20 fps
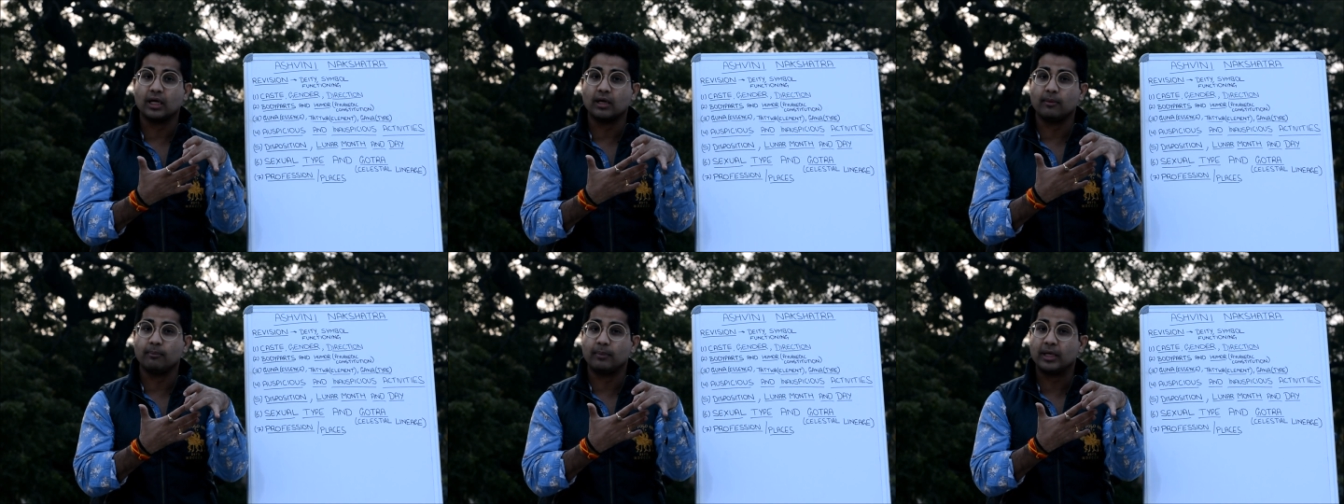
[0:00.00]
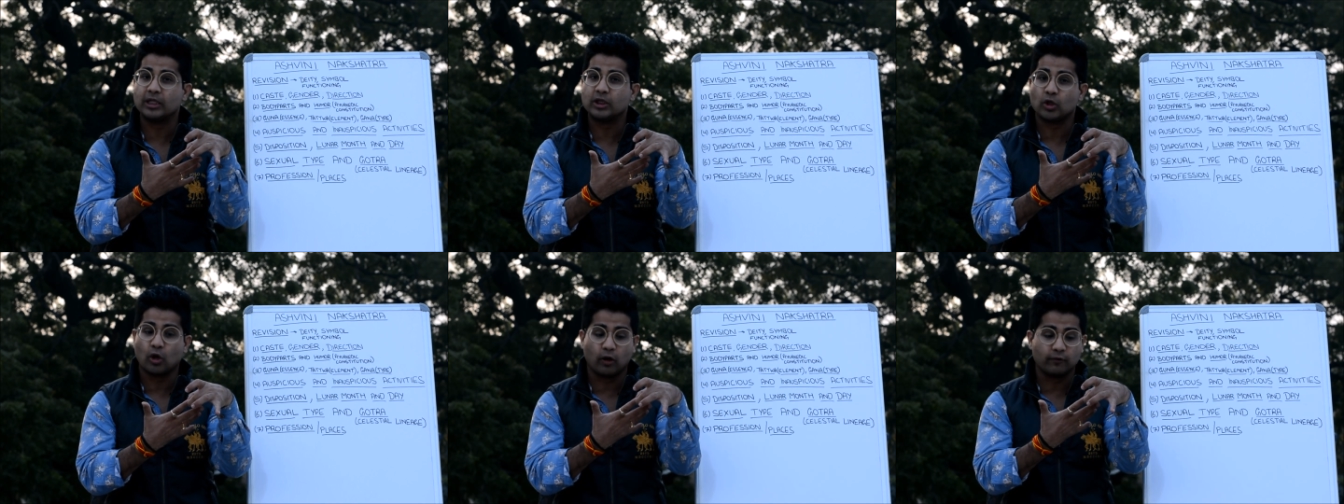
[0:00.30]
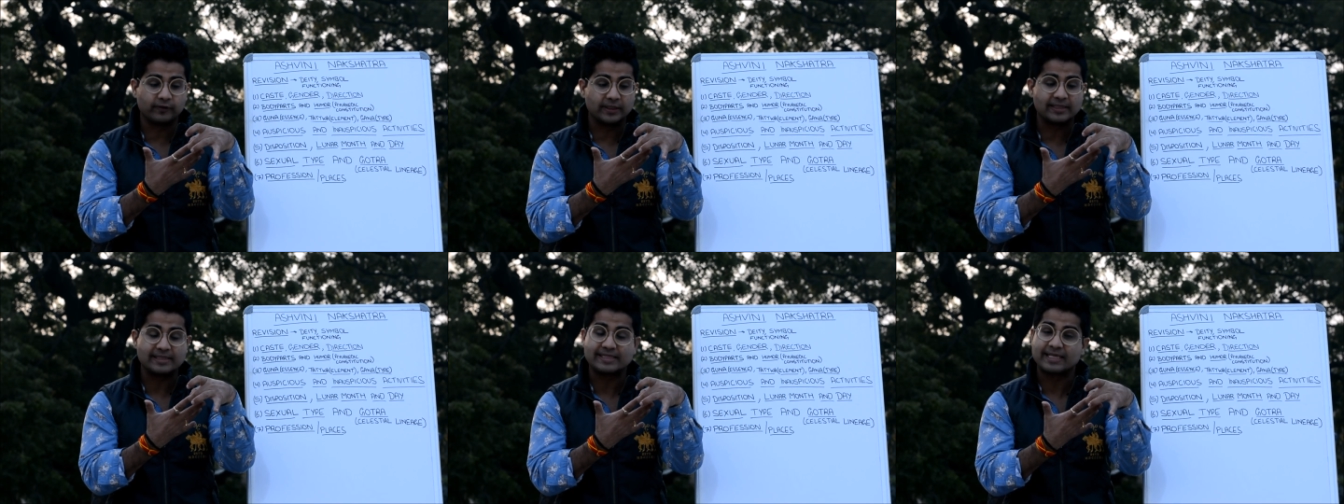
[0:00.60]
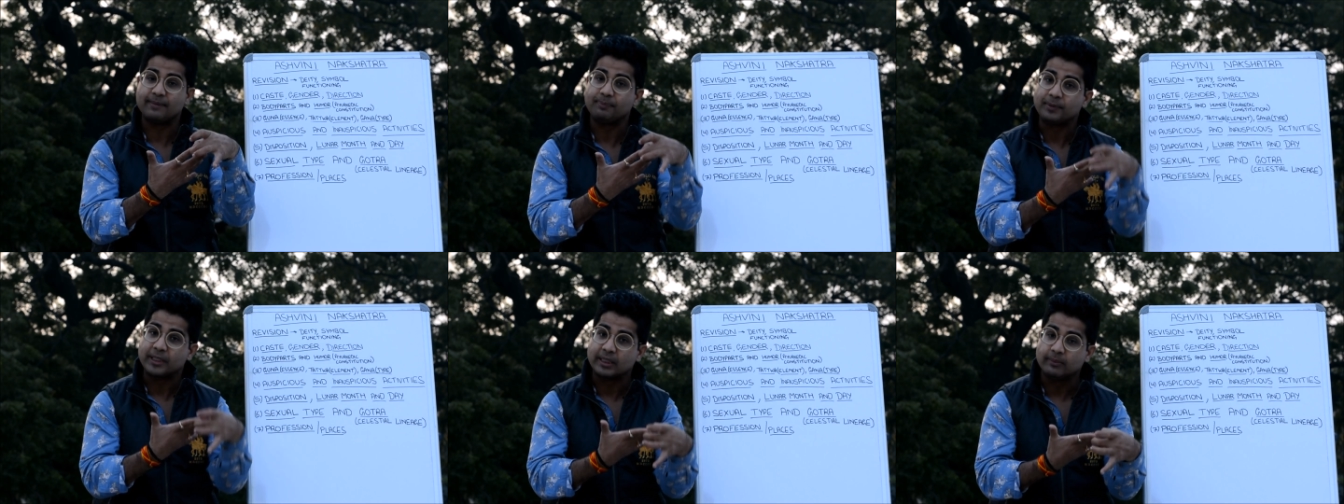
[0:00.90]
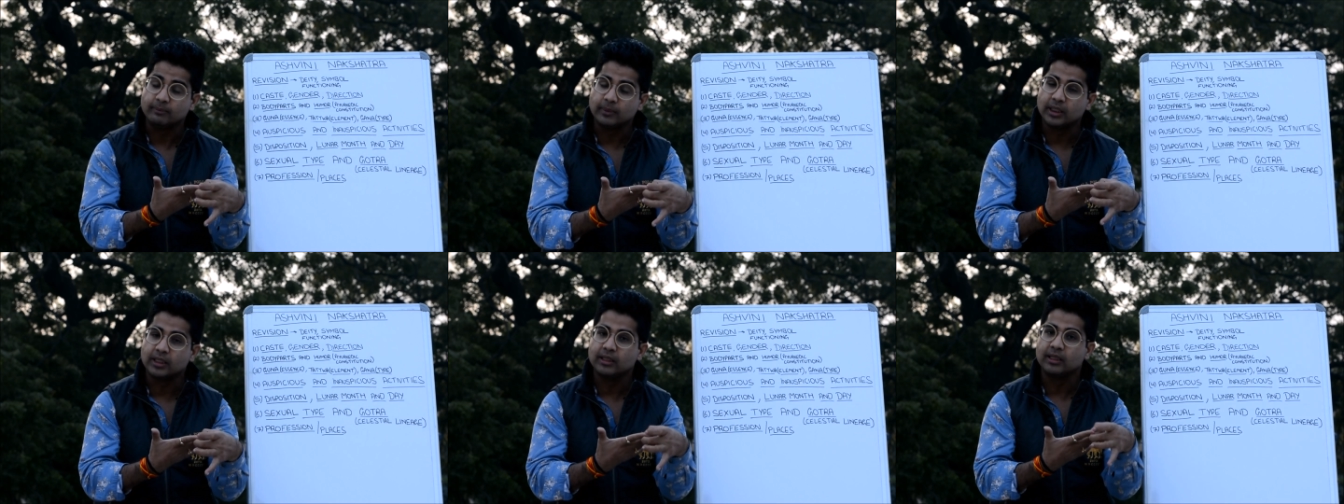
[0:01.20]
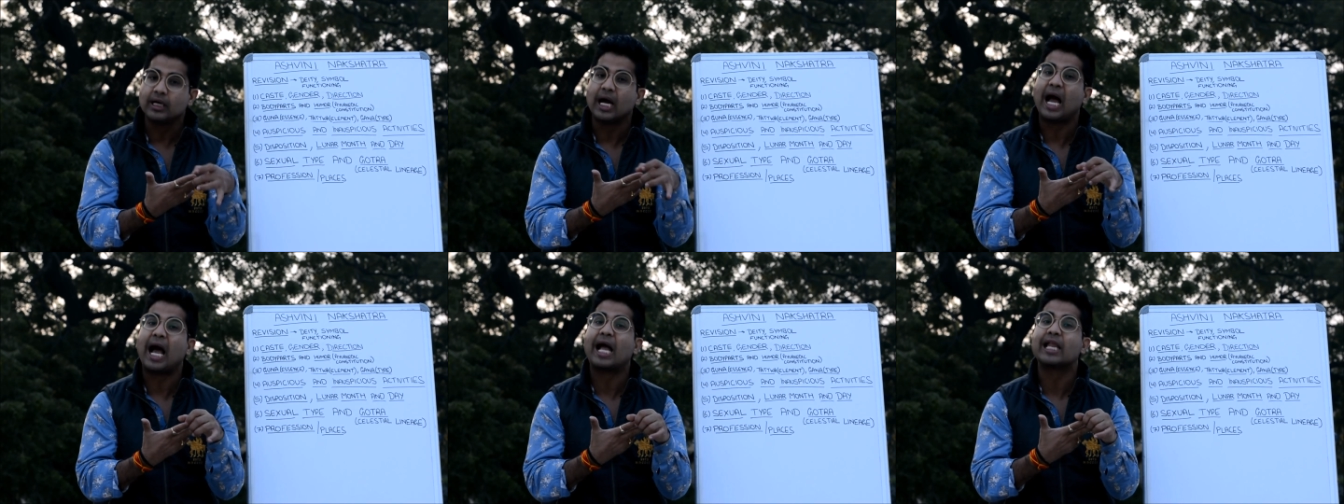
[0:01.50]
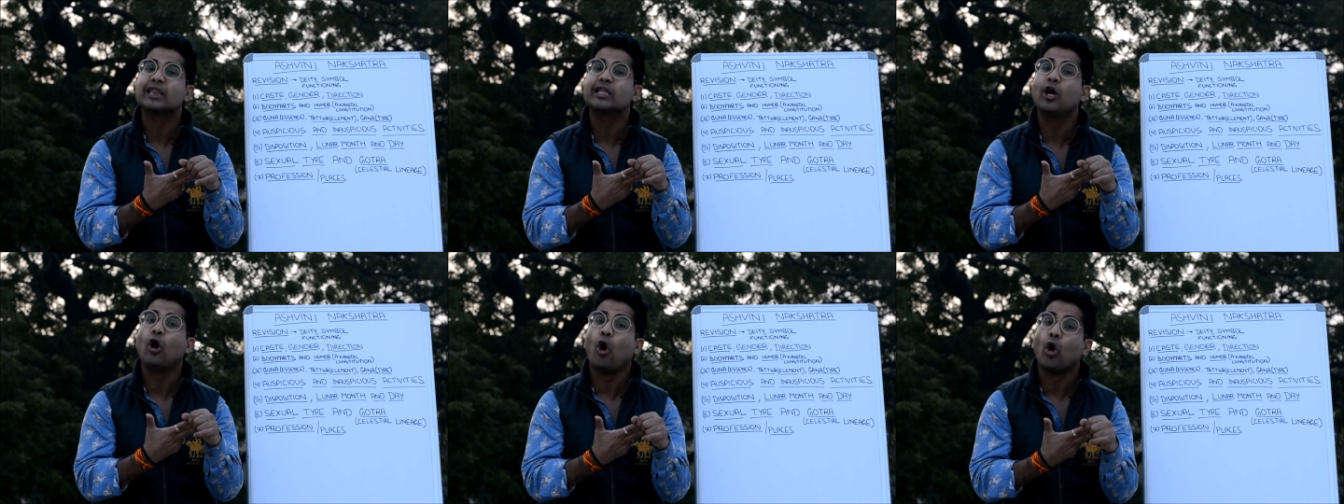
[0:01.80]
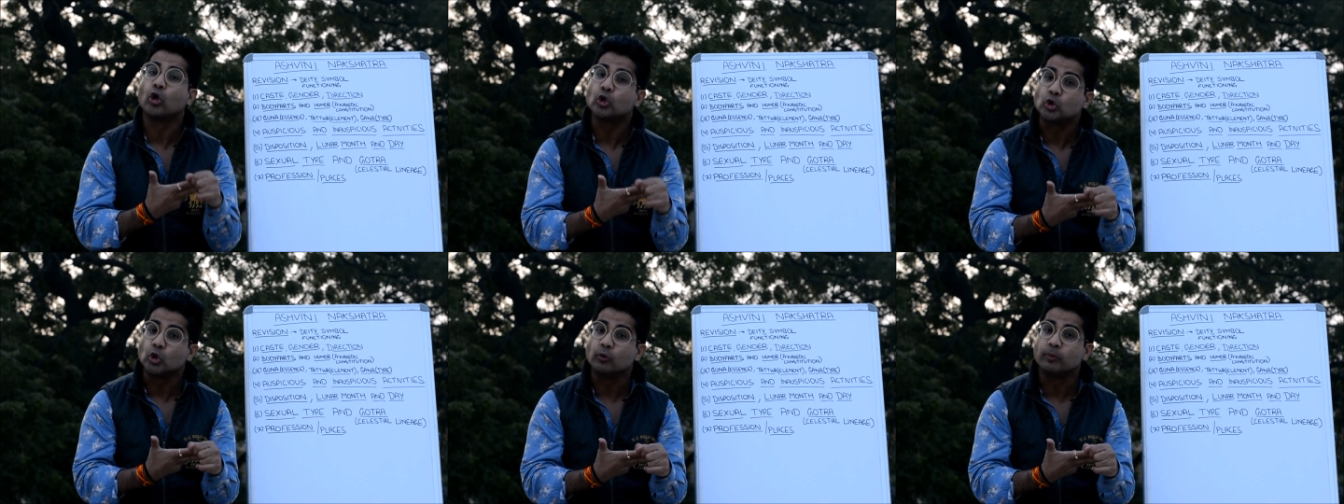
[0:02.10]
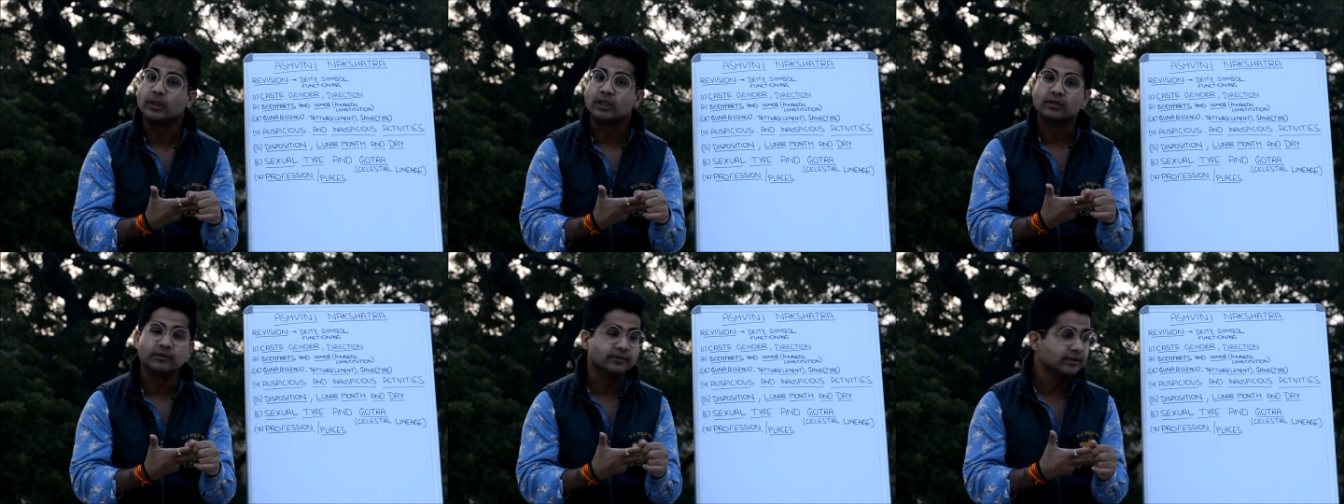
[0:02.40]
month of the September and the October.